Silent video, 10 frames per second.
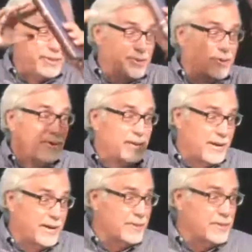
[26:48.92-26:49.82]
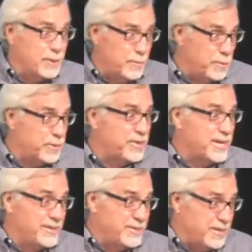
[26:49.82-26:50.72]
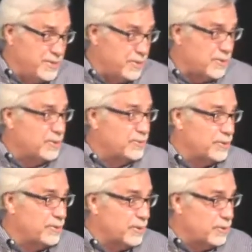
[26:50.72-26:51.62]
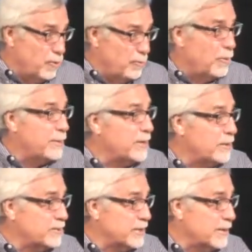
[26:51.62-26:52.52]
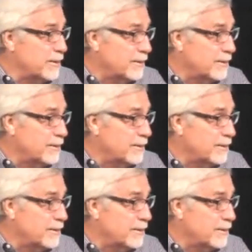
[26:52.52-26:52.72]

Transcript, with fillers: You know, the kind that you put things in and you close the door and hope nobody goes in